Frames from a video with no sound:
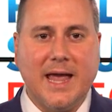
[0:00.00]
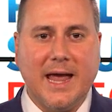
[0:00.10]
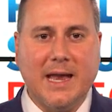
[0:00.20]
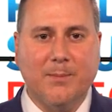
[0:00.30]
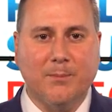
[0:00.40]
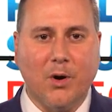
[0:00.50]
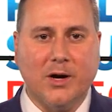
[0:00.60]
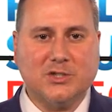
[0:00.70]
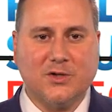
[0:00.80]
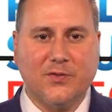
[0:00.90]
and
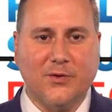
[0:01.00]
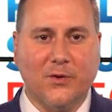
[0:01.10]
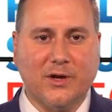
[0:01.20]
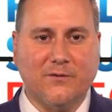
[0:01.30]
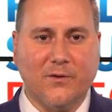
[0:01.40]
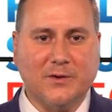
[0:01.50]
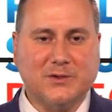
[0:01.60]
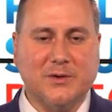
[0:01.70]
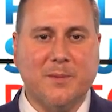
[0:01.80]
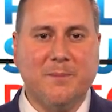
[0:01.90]
March 31st.
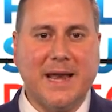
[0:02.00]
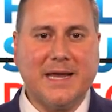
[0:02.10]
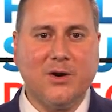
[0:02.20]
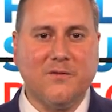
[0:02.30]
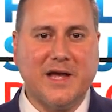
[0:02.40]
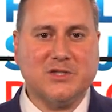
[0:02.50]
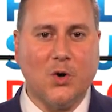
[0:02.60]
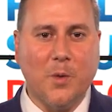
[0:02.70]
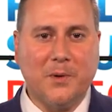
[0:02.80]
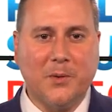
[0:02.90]
So the Medicare Advantage
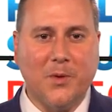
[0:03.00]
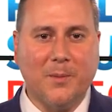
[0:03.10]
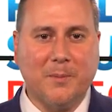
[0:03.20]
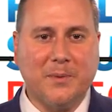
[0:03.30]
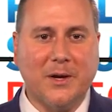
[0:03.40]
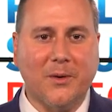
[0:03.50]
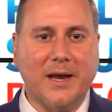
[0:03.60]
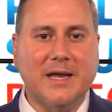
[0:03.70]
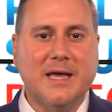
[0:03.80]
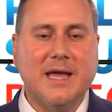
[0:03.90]
Open Enrollment
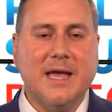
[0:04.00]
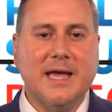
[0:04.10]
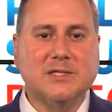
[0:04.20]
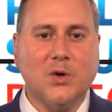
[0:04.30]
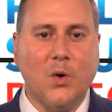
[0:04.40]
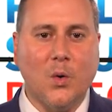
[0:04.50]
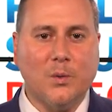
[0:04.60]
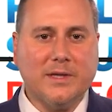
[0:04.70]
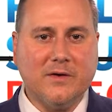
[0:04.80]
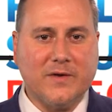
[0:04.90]
Period is
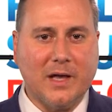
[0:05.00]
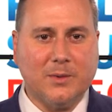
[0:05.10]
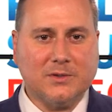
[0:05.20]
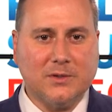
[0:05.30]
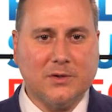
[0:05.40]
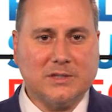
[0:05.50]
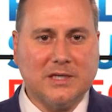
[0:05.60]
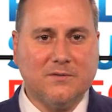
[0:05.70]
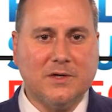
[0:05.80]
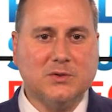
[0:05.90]
only available to those
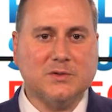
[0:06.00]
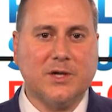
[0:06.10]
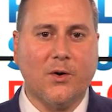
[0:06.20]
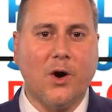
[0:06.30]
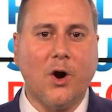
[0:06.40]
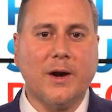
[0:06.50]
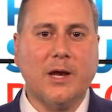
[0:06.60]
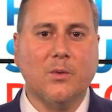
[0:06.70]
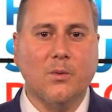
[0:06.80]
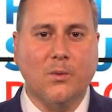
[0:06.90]
individuals that are already
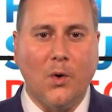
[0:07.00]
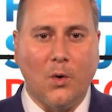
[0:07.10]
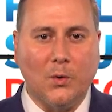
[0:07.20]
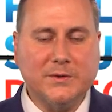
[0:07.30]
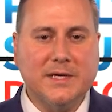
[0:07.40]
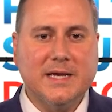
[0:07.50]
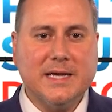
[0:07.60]
enrolled